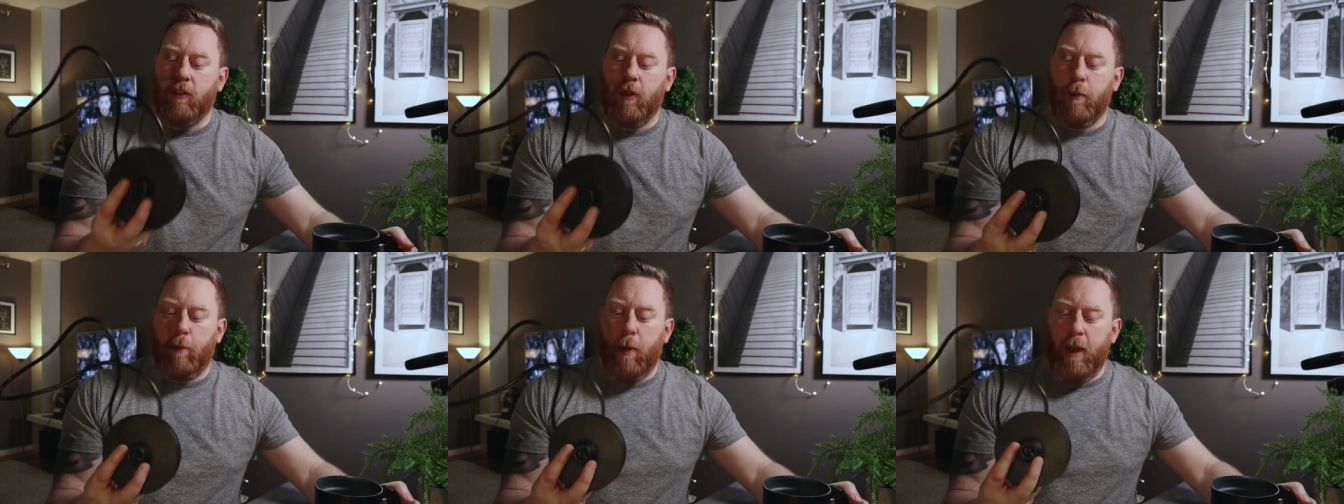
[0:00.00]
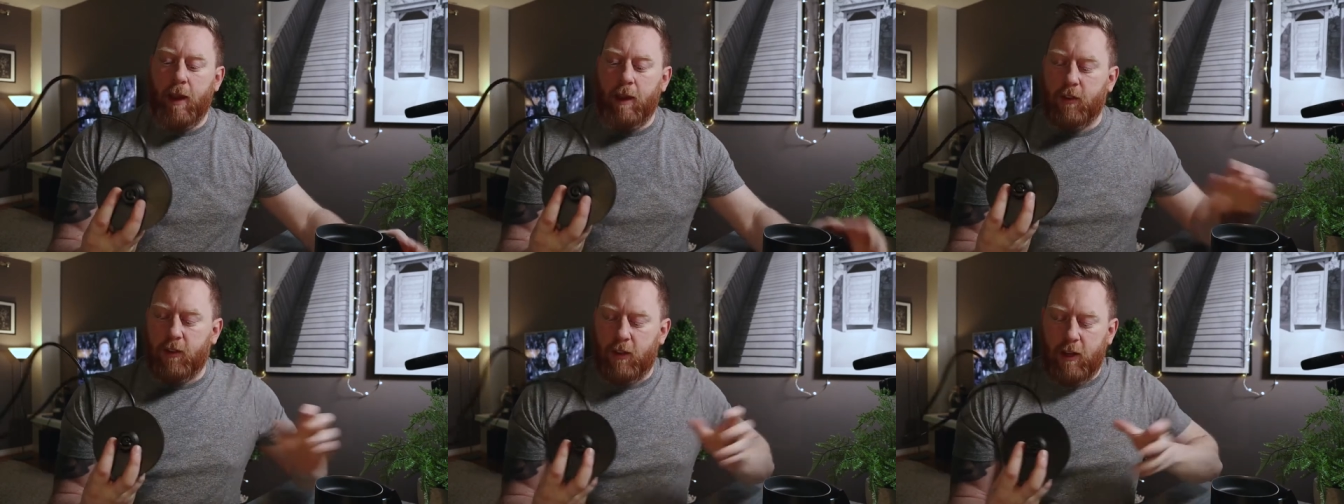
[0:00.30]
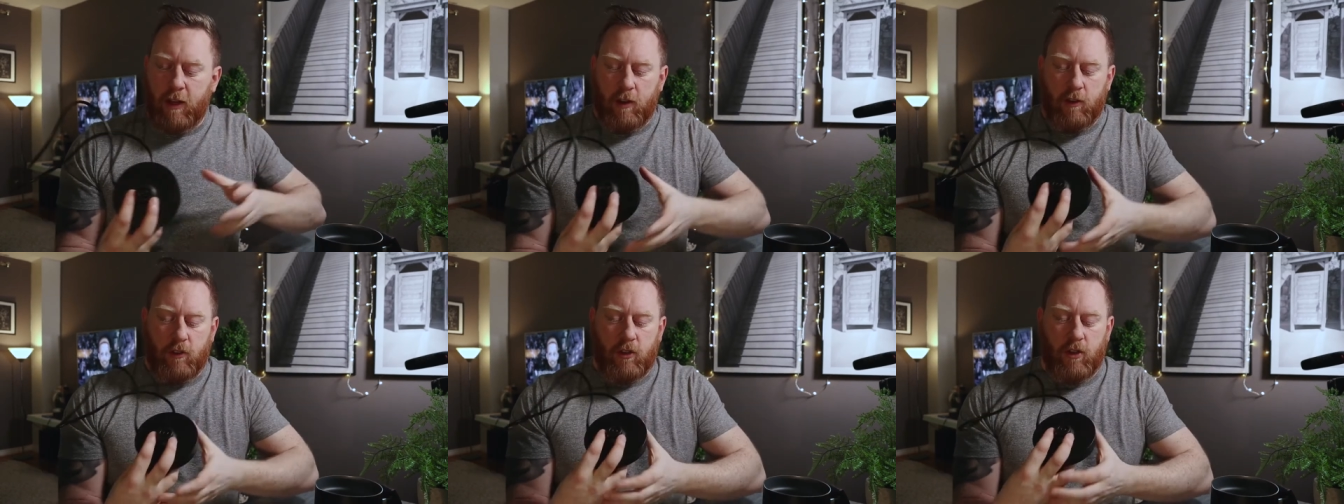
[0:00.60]
The base
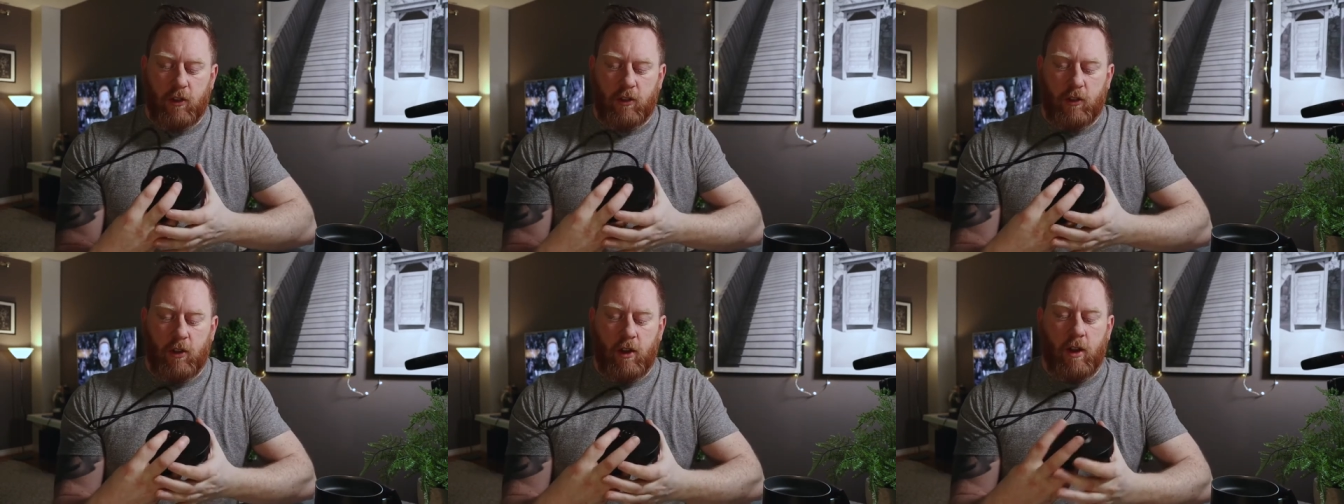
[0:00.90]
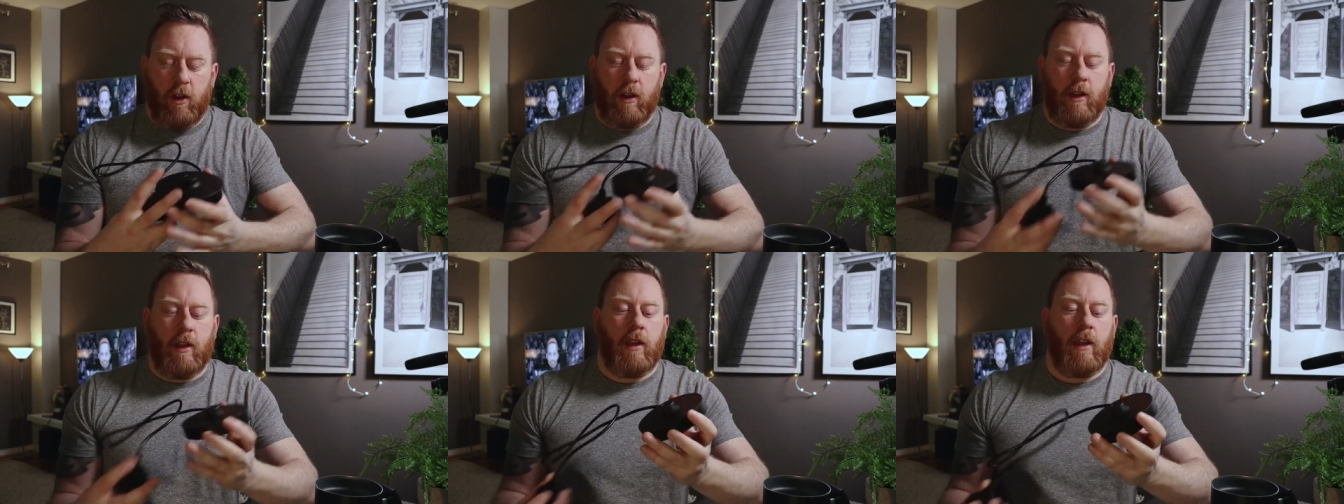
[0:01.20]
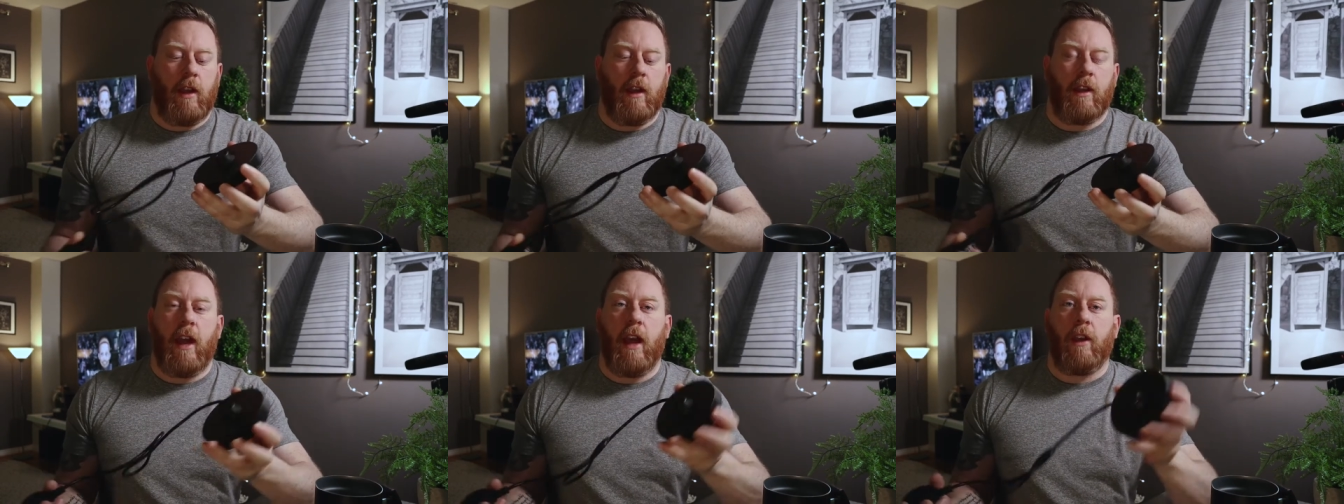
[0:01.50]
is just like
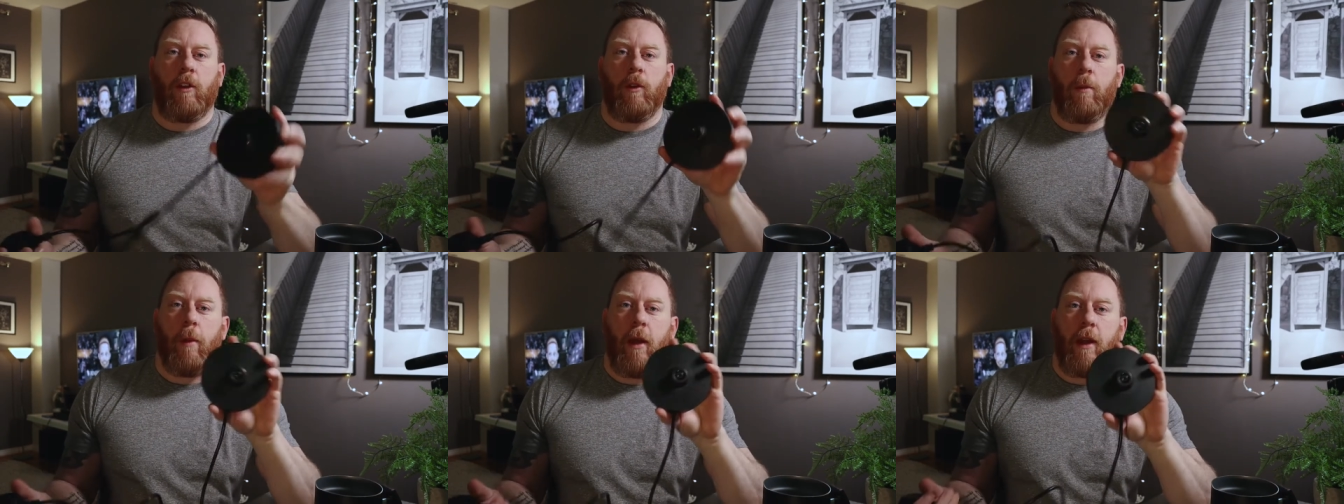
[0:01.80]
a kettle